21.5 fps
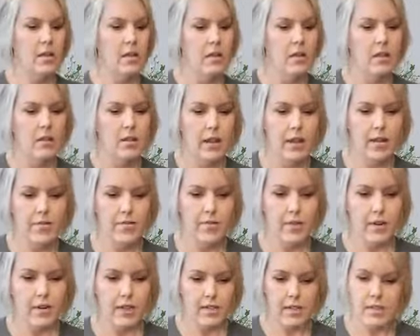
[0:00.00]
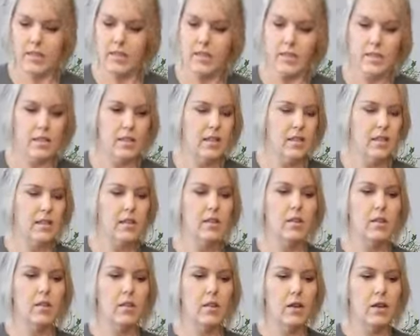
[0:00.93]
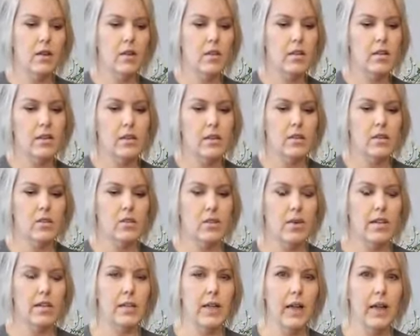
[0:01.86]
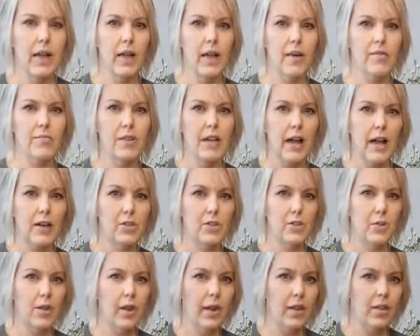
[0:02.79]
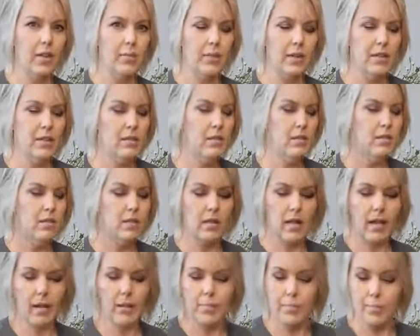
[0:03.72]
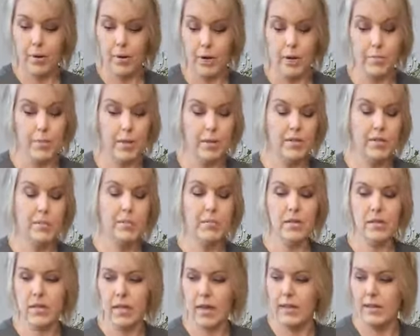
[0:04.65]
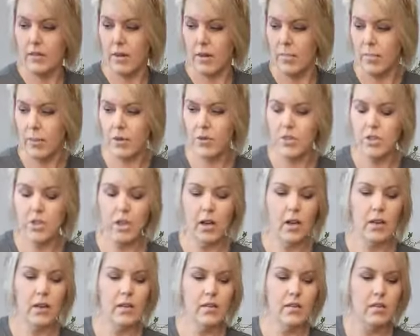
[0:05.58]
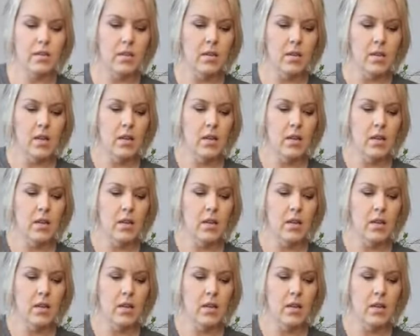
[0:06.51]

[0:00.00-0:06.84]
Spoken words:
Like for instance, this look is going to have natural elements, like we're gonna build some designs on birch logs.